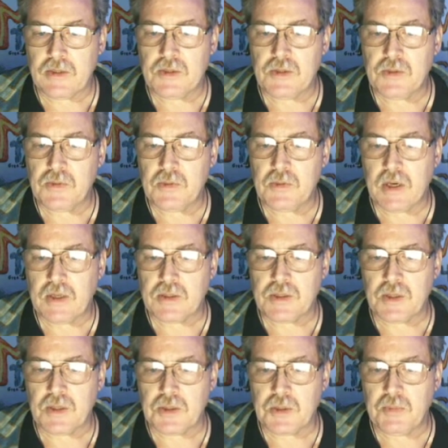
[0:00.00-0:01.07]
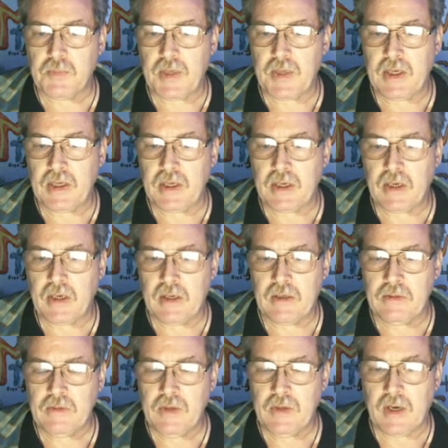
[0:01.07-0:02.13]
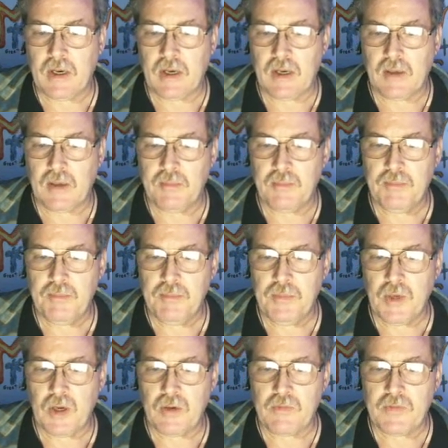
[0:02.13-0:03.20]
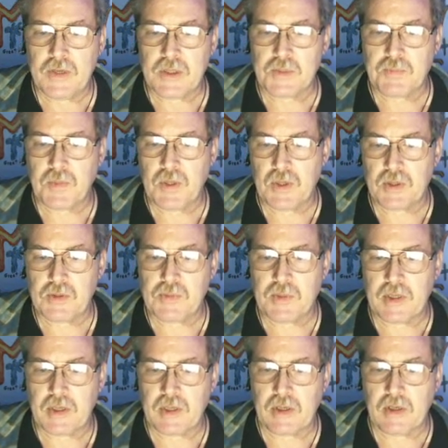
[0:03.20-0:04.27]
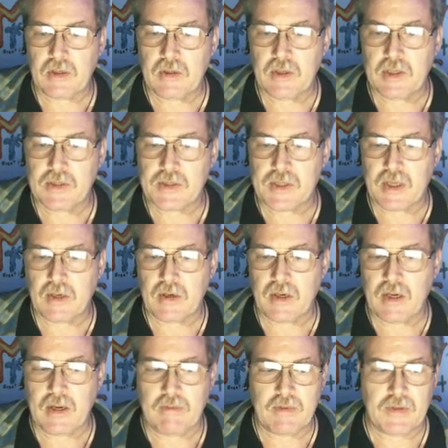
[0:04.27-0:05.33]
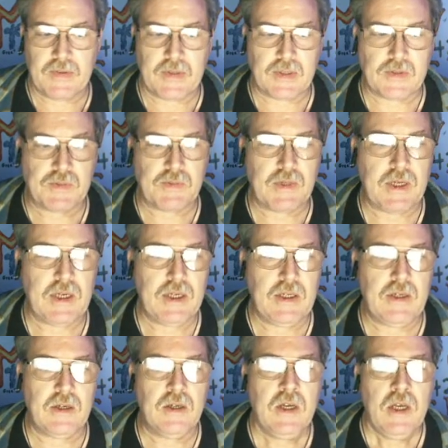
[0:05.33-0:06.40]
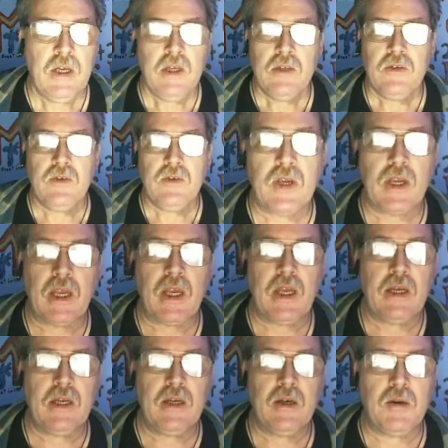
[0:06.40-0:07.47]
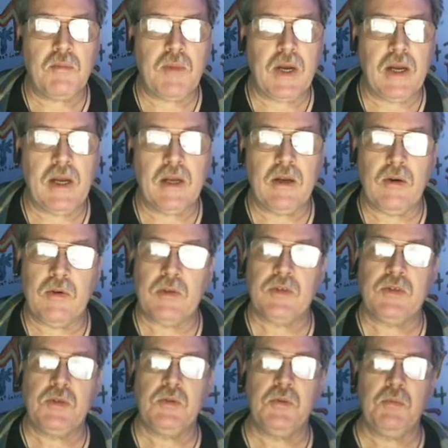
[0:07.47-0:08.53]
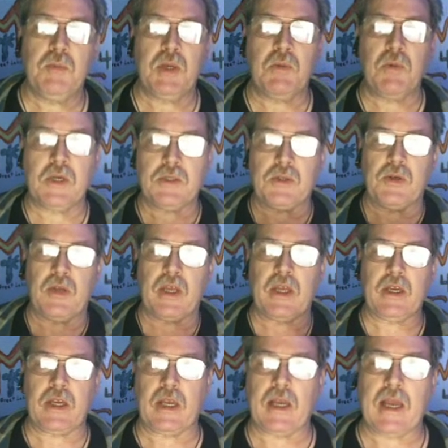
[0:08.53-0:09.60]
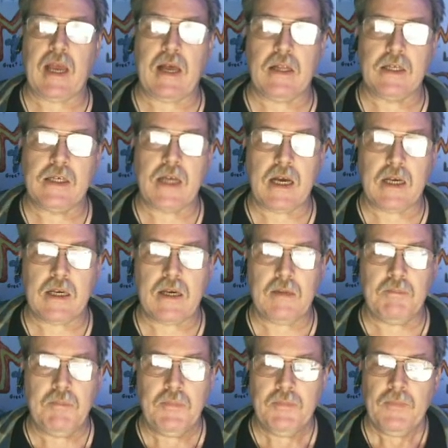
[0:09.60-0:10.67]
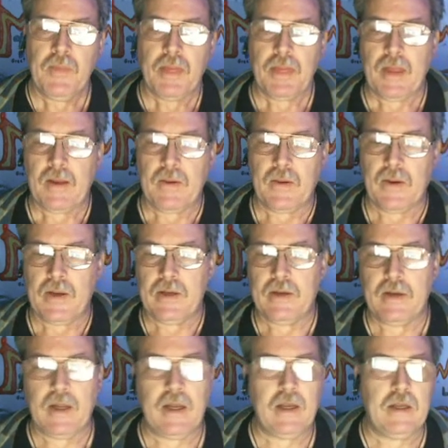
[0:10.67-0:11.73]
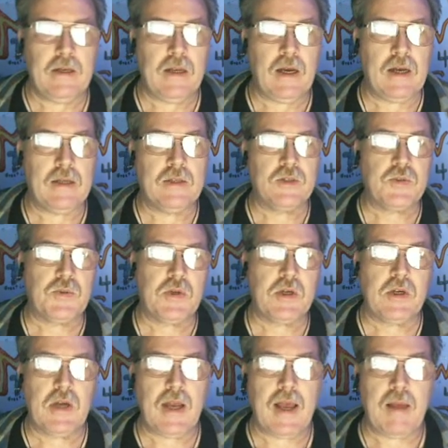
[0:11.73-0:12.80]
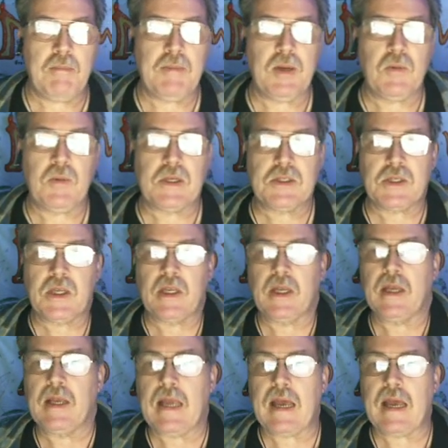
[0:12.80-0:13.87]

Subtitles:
to our social media, Facebook, Twitter, etc. Everything's right here. You get here by going to midwesterngeekandcali.com. All right, and on Twitter at MidwestGeek